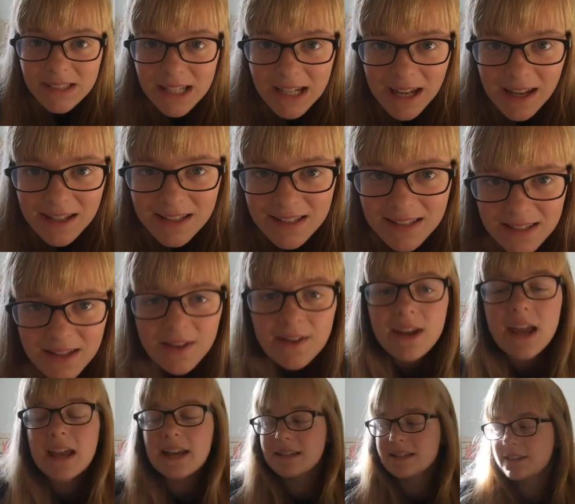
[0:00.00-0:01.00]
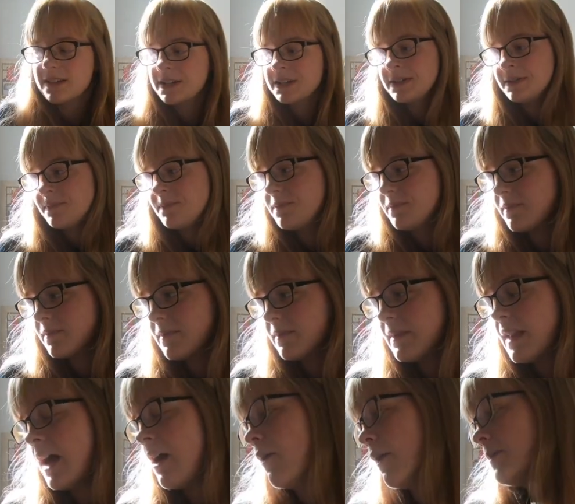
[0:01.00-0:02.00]
yes okay so
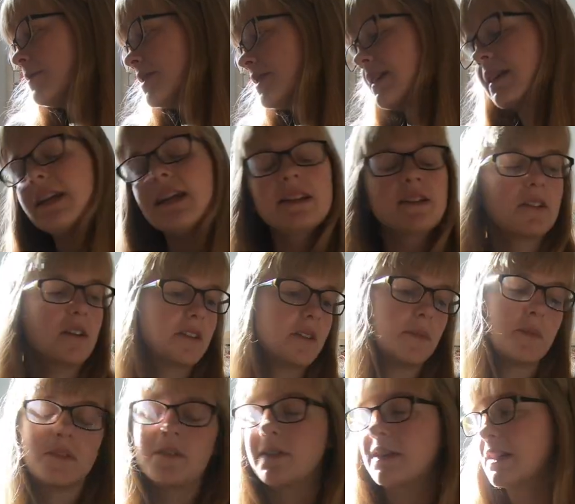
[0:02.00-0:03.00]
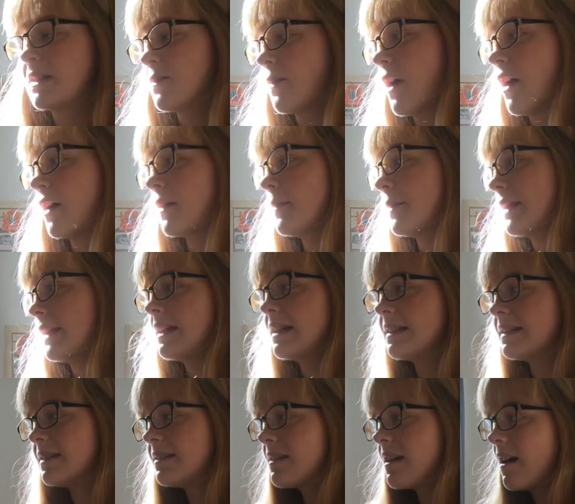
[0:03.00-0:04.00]
now I'm just going to get started with doing this work
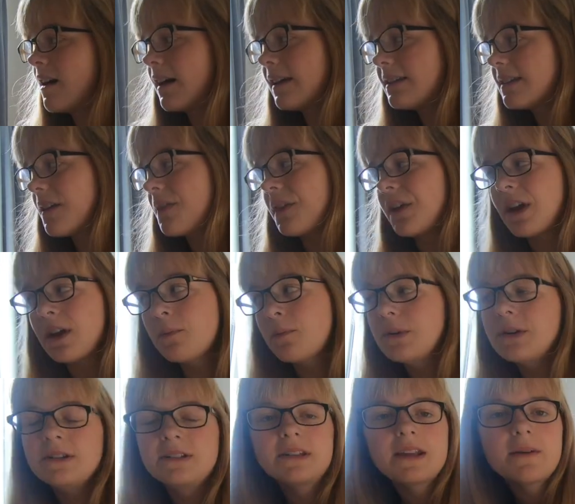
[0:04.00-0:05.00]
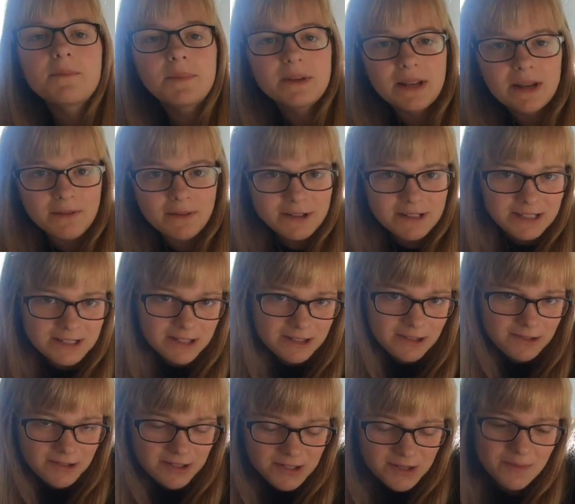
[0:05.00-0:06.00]
because I said that I would, but I wanted
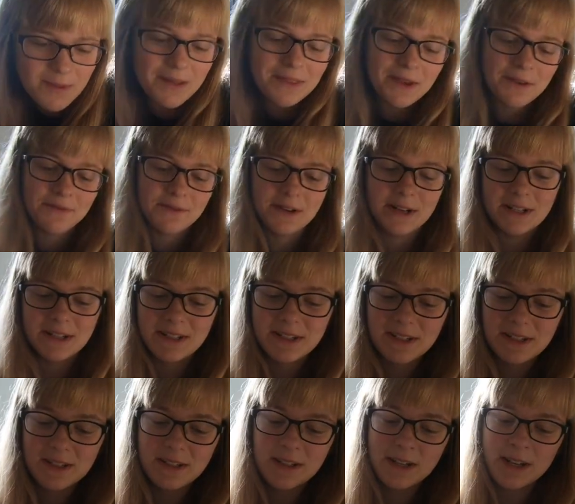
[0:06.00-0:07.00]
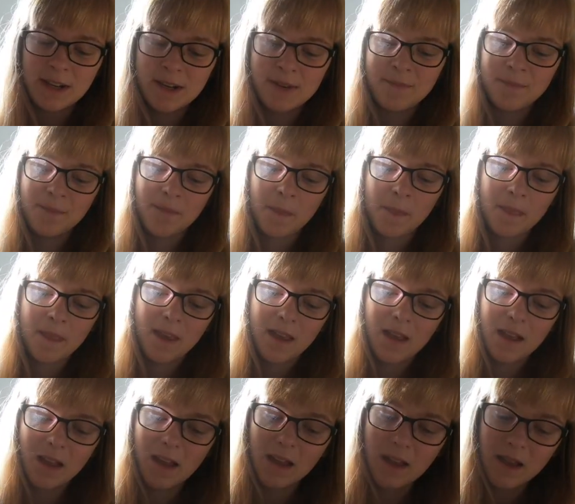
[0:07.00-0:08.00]
to talk to you about that first. So,
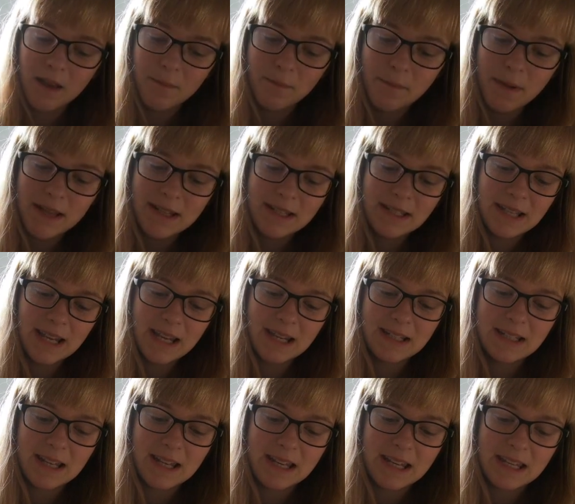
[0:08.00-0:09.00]
meditate,